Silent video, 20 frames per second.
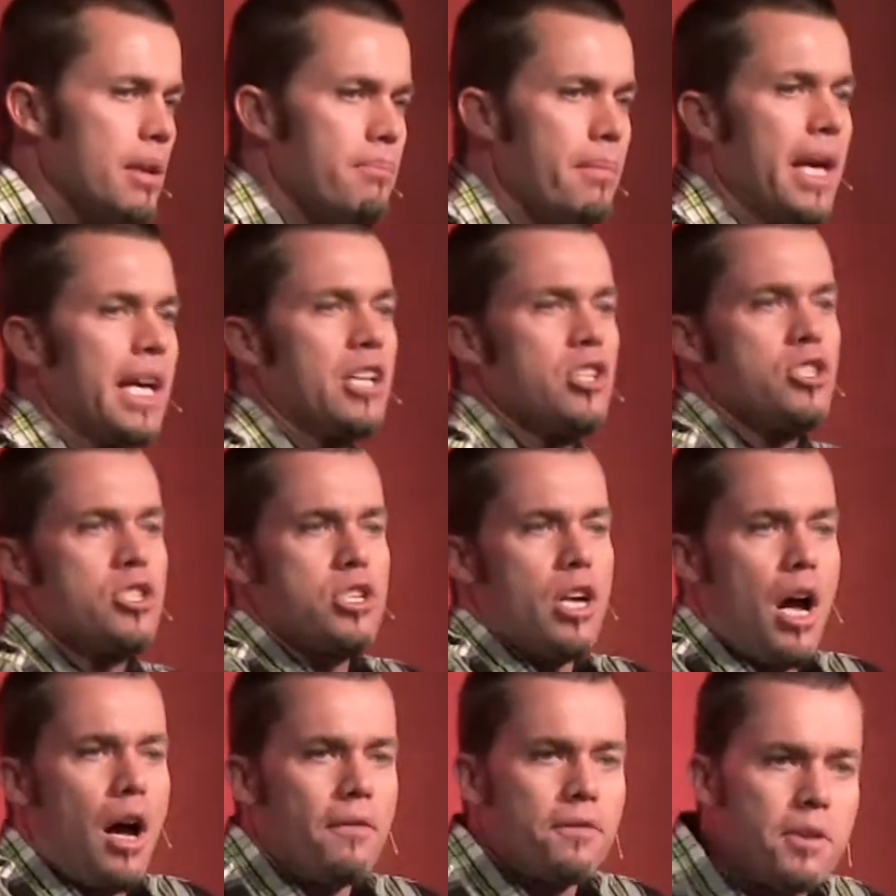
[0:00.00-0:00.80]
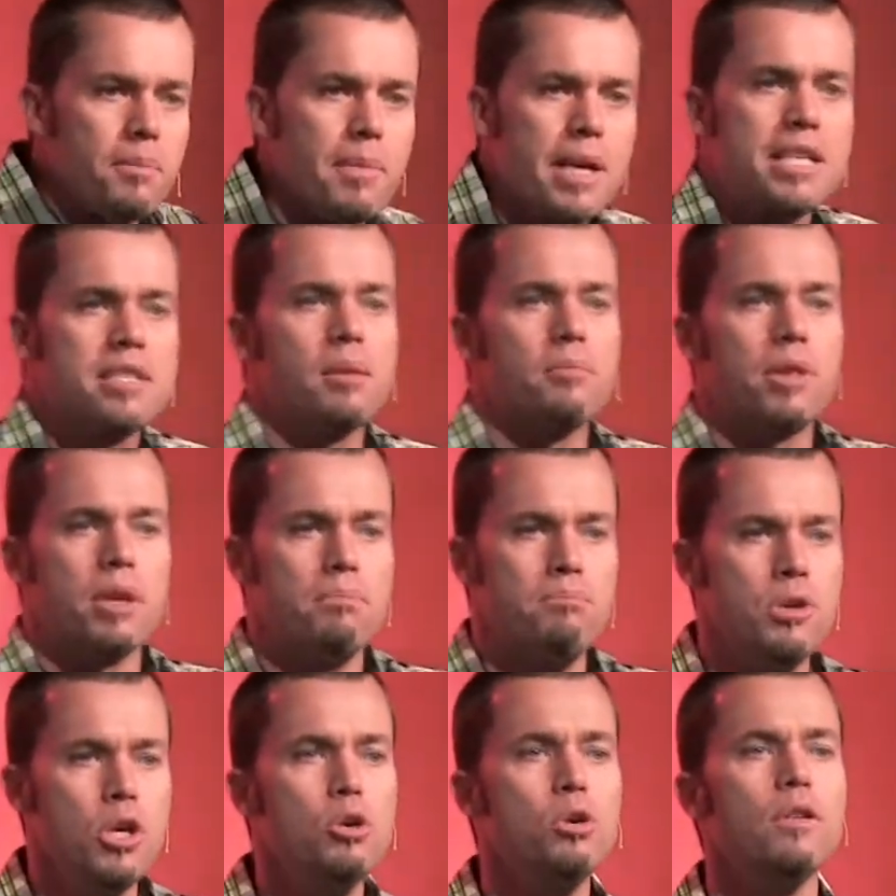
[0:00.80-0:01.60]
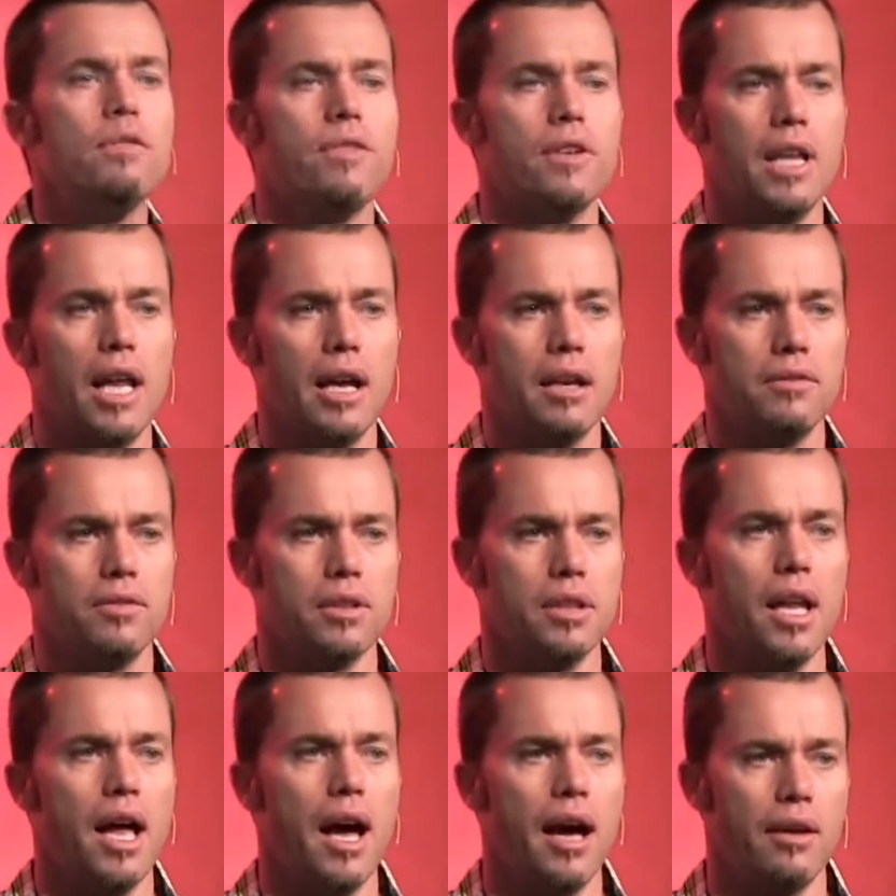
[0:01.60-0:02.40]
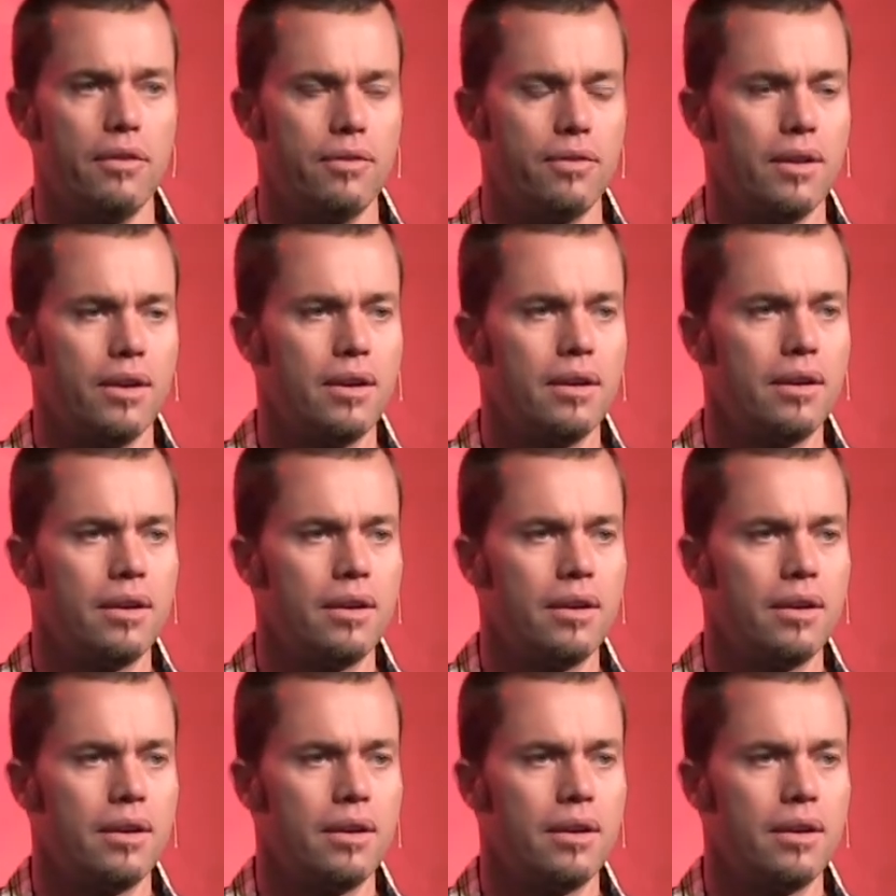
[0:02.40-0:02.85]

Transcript: it and make it soft and make something beautiful out of your life.